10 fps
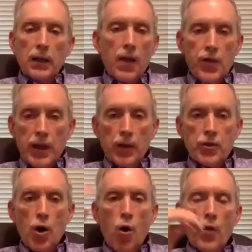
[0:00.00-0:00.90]
and let things
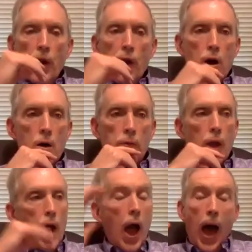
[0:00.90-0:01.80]
go on their own.
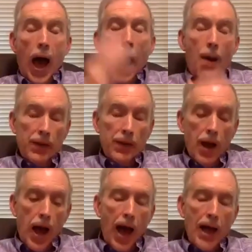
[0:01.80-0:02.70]
I mean,
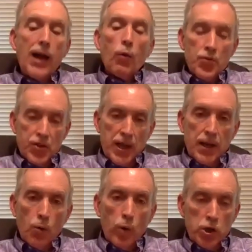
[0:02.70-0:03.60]
I don't
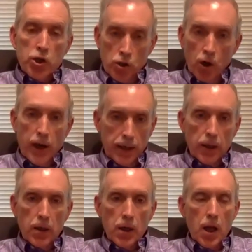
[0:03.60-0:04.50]
think we should.
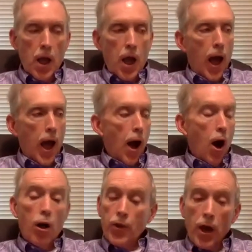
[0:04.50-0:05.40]

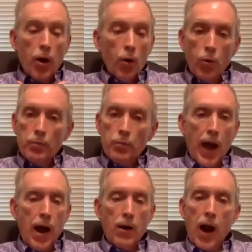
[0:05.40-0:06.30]
Although
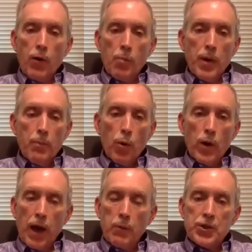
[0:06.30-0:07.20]
I remember
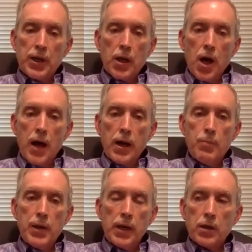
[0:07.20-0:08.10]
when I was in Ghana
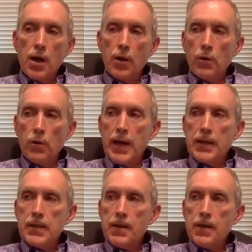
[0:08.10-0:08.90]
being told that